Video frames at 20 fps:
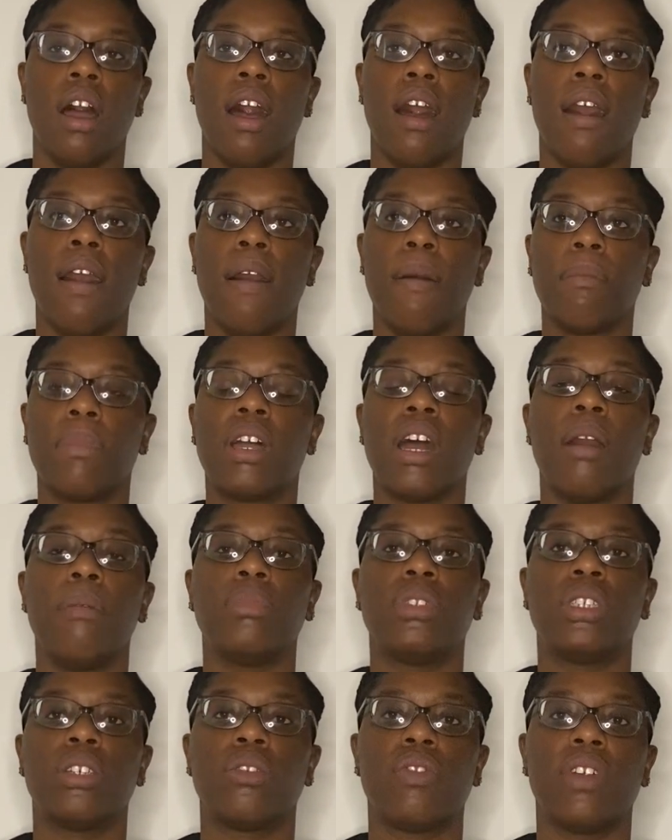
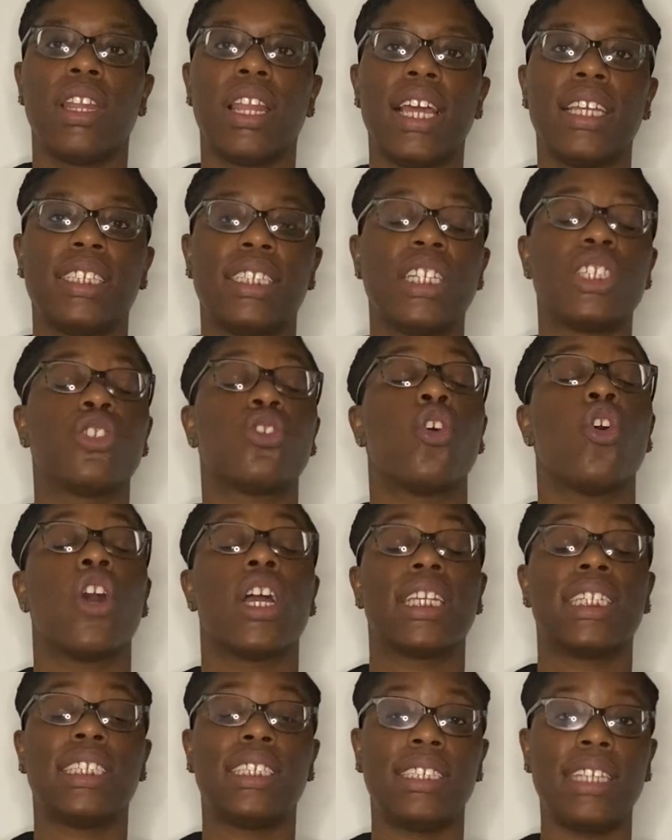come to realization or
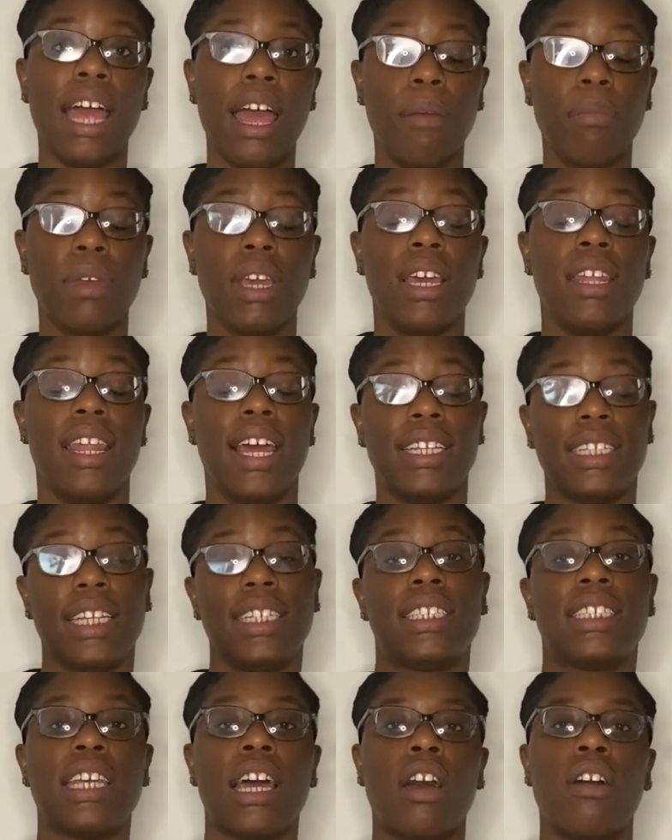accept that their
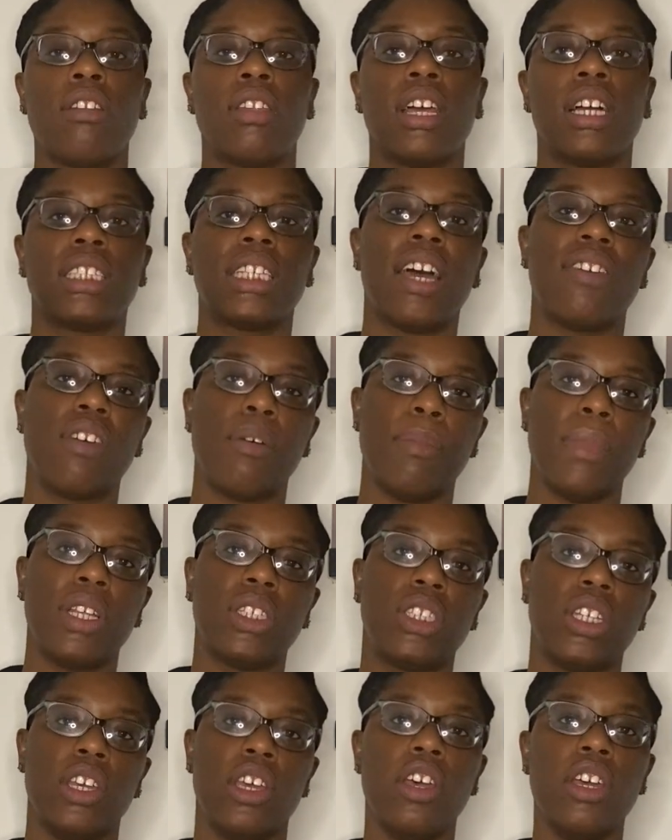child does have a
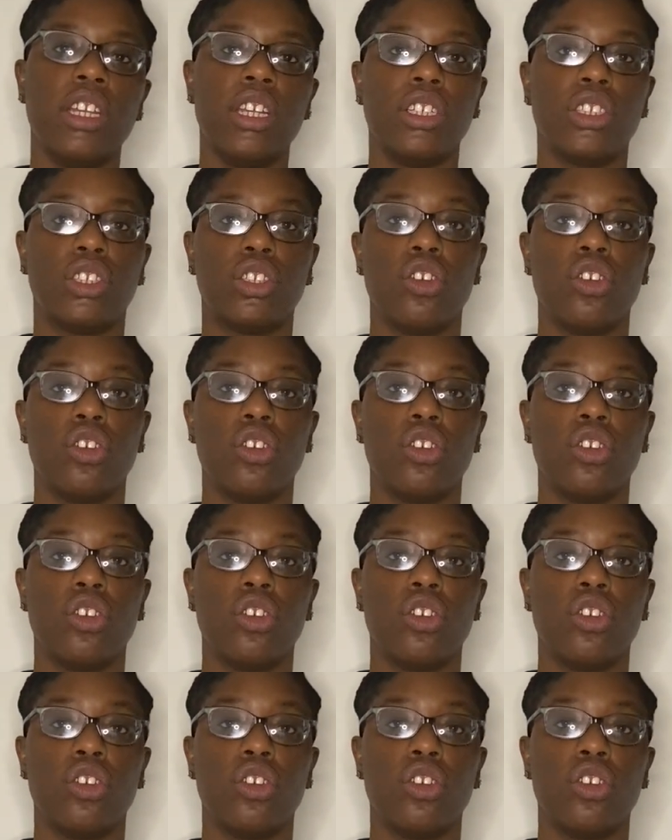mental illness.